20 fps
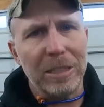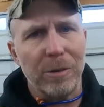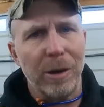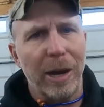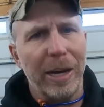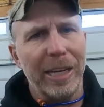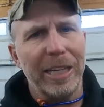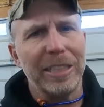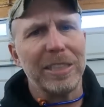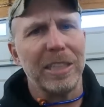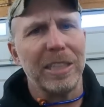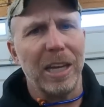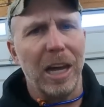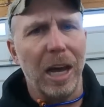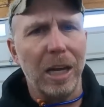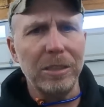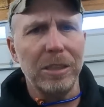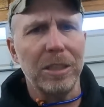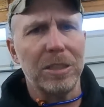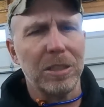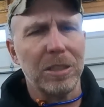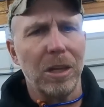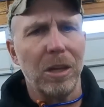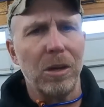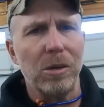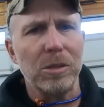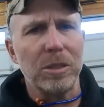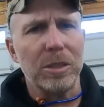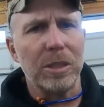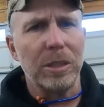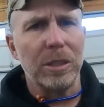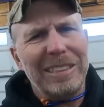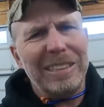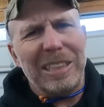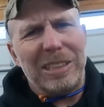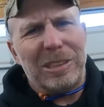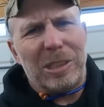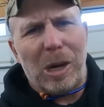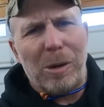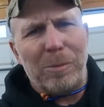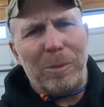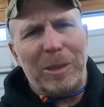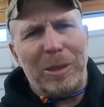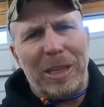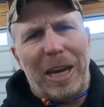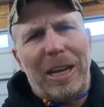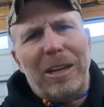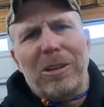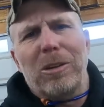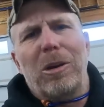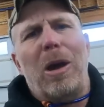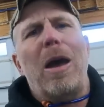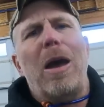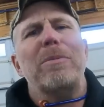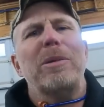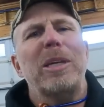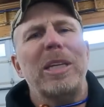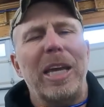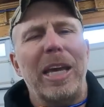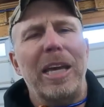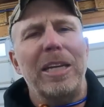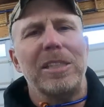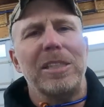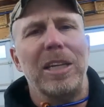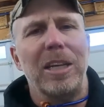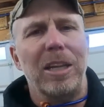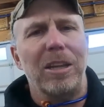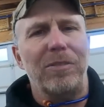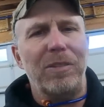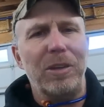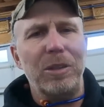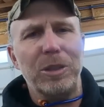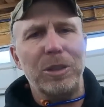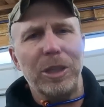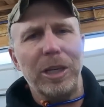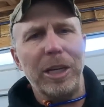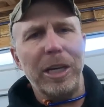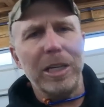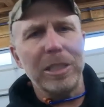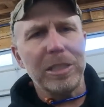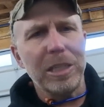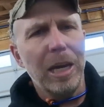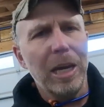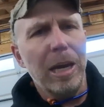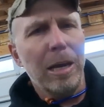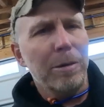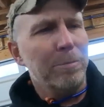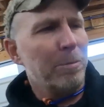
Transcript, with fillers: That's right, it's an undisclosed, undetermined, I don't know how many days into the future it is,